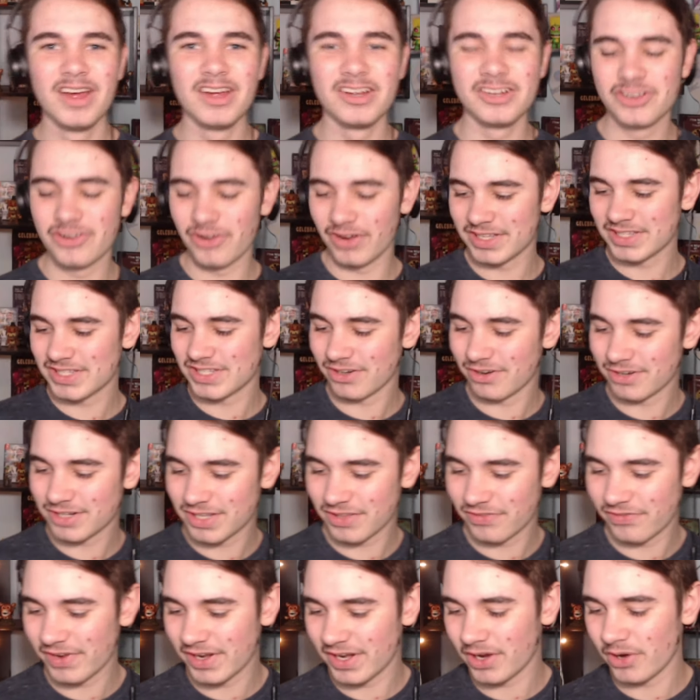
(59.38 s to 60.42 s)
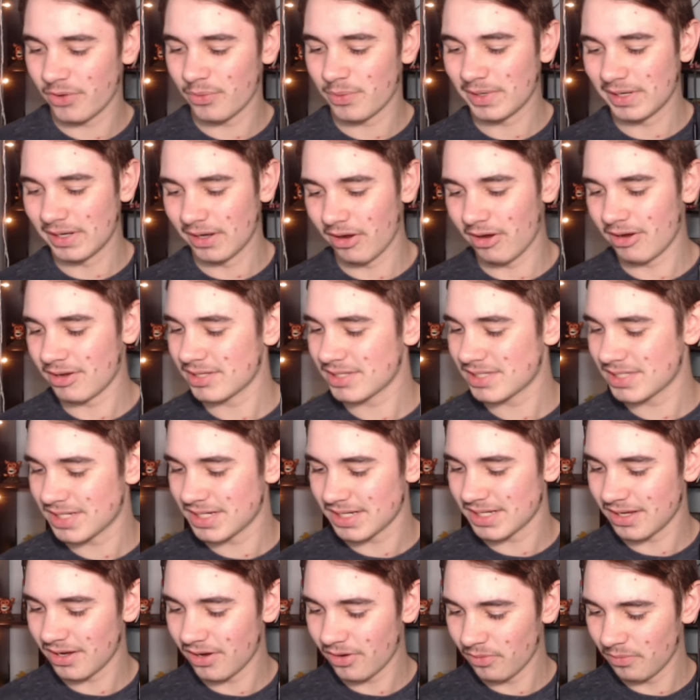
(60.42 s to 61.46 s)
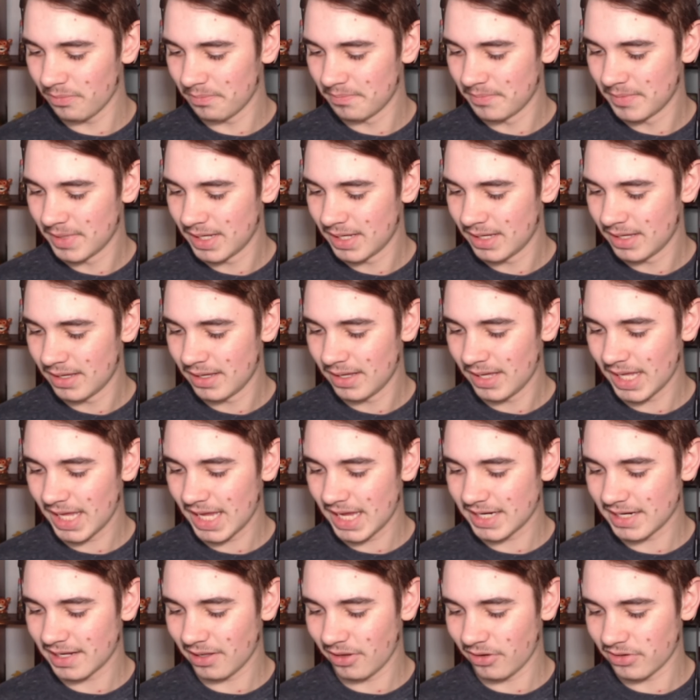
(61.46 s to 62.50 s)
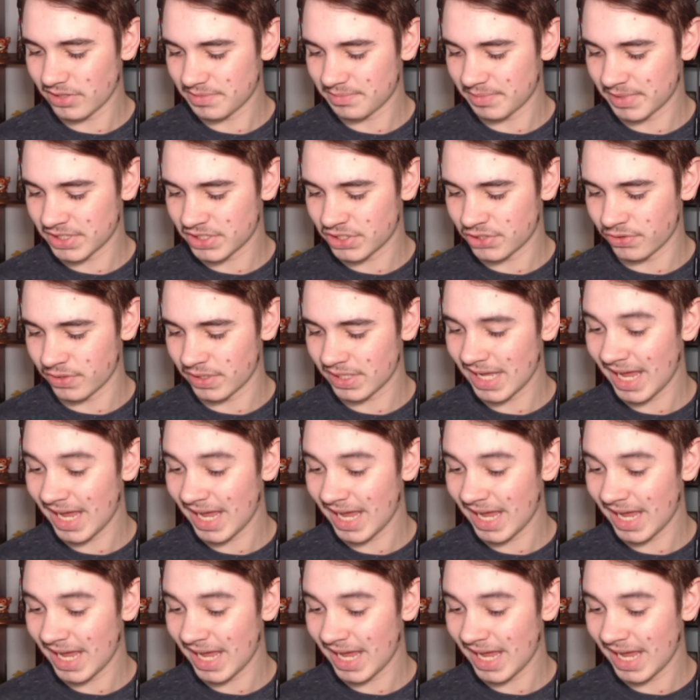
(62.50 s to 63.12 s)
Great start to the video. We lost. Oh, and I lost my streak.